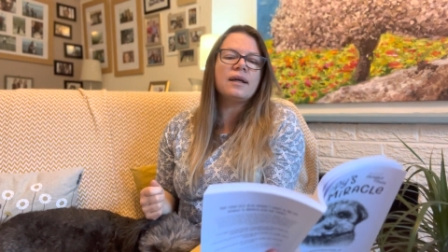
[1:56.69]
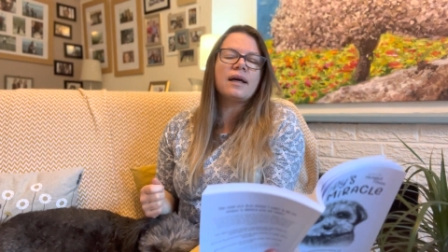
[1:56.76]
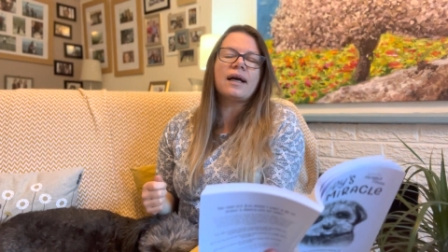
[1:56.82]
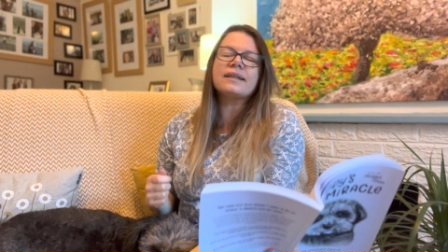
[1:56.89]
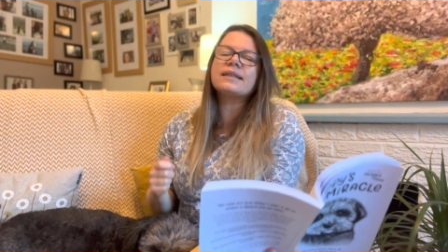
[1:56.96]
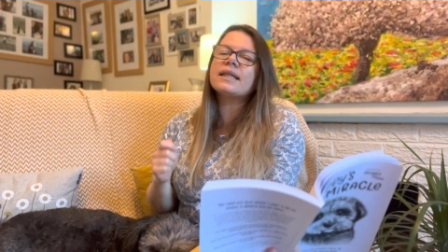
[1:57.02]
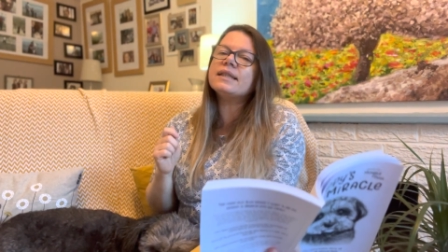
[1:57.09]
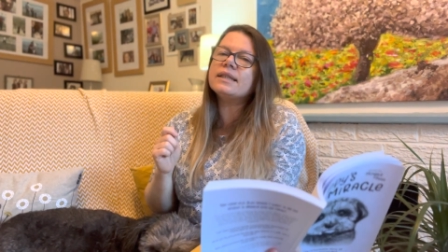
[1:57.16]

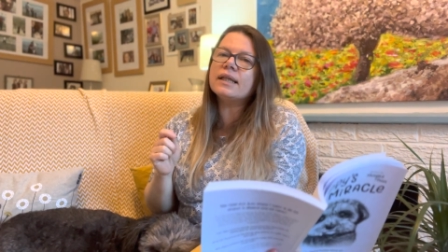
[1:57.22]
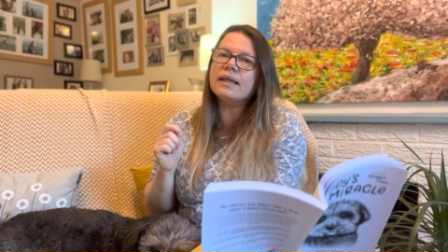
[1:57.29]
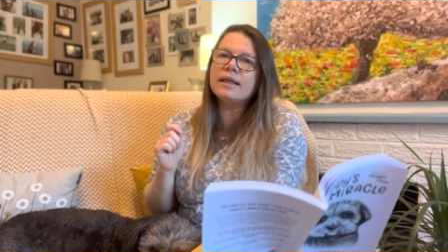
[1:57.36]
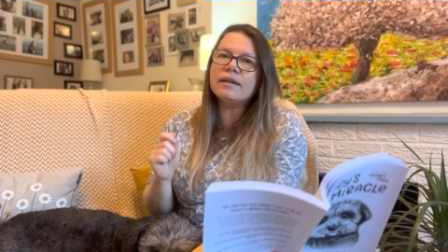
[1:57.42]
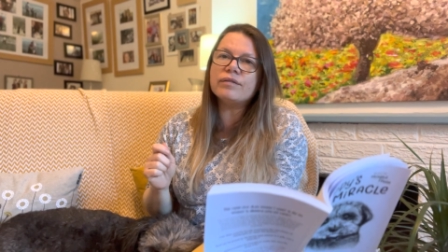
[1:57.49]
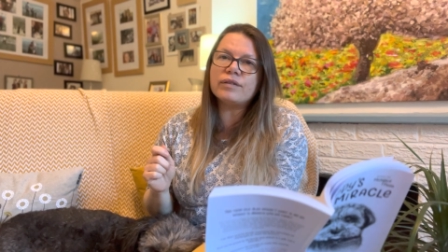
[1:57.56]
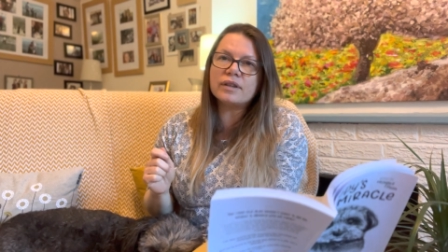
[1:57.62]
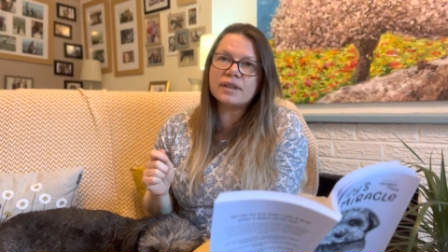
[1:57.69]
as he
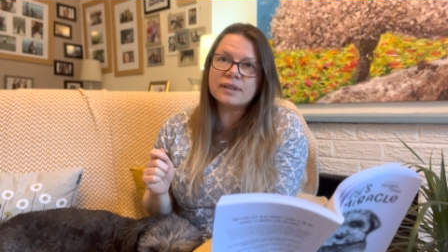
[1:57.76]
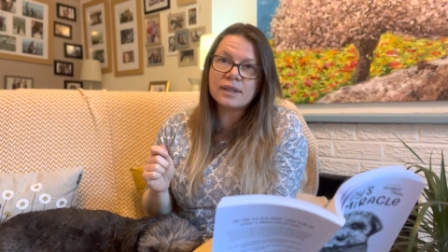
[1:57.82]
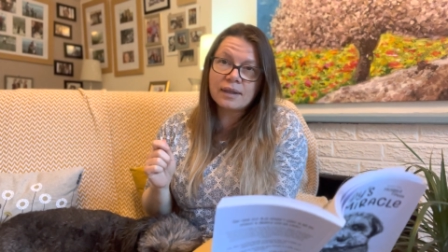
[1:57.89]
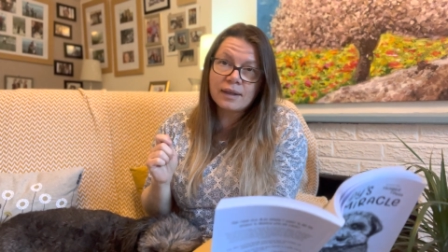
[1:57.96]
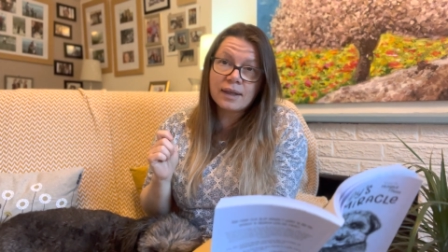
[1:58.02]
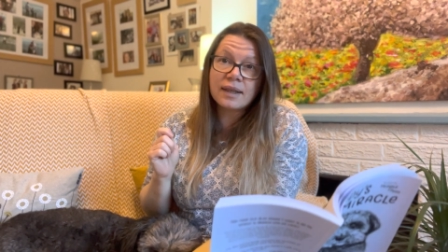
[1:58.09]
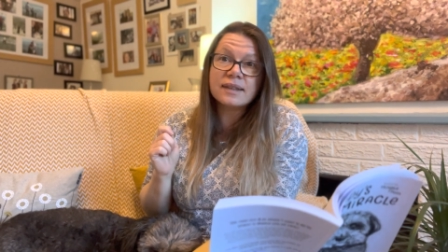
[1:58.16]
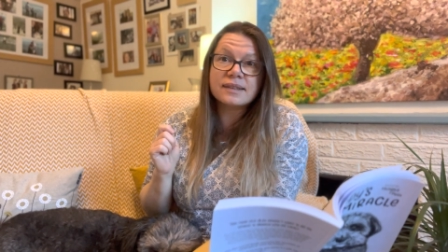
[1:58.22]
delivered
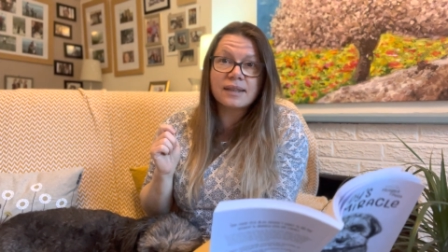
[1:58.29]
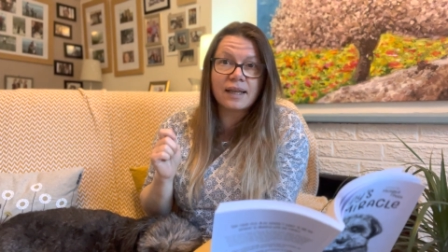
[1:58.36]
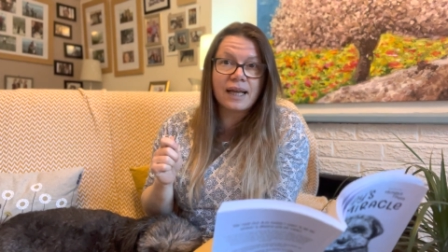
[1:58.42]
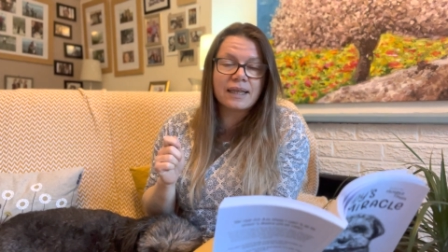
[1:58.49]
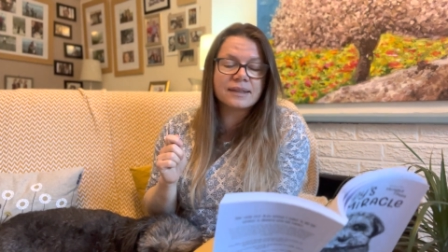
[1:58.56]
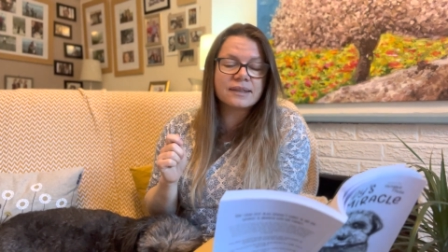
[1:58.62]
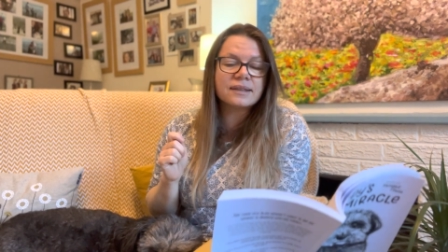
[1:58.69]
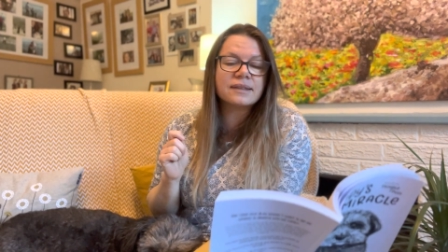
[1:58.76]
his
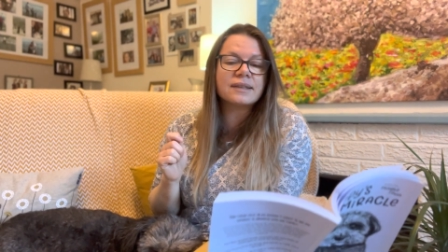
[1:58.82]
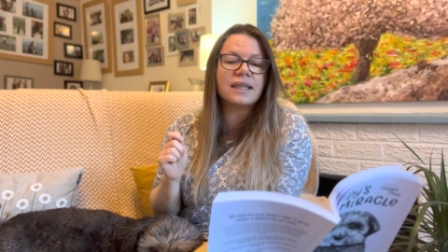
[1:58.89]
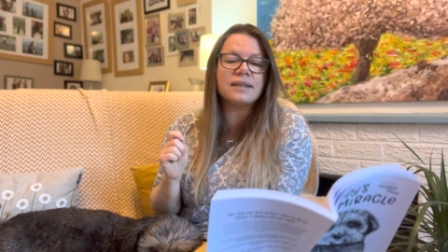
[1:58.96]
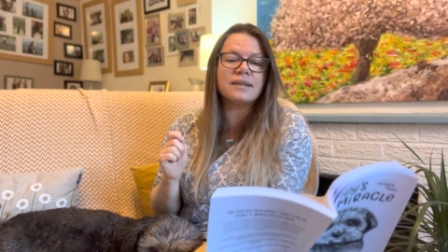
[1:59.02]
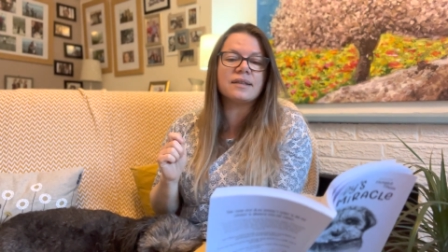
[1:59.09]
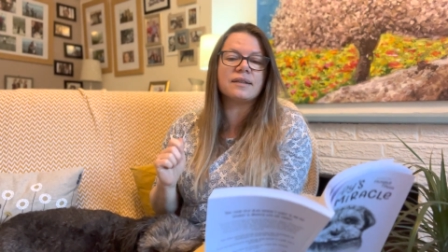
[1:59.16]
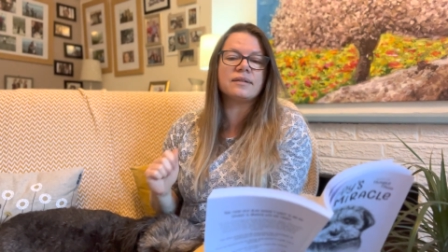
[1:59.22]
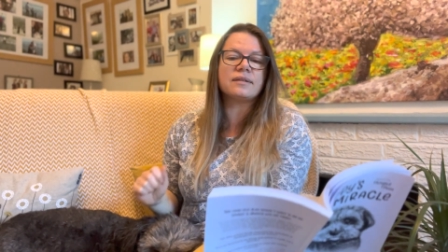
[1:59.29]
last
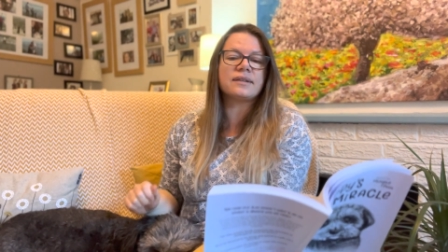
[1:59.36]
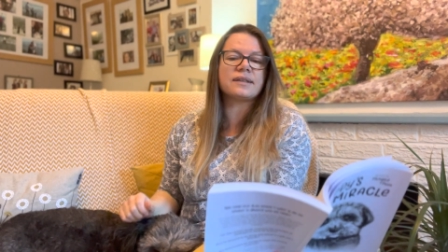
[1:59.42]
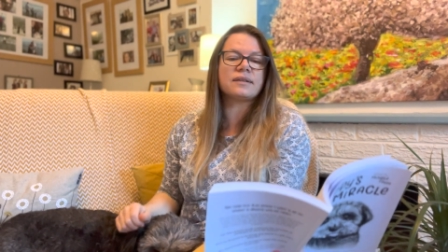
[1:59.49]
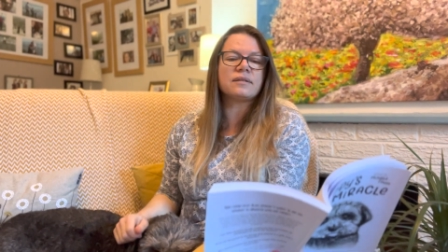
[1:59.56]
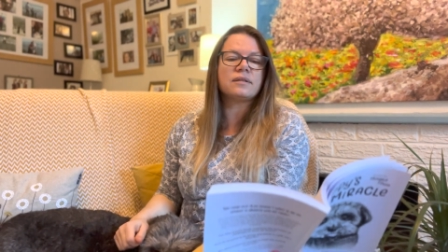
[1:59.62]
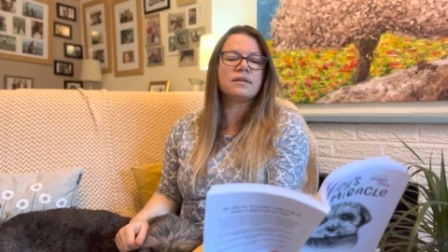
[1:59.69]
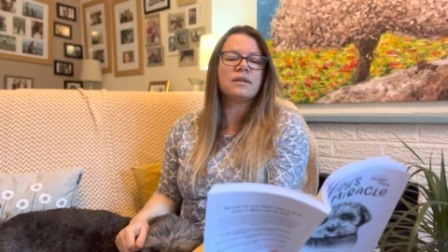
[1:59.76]
sentence.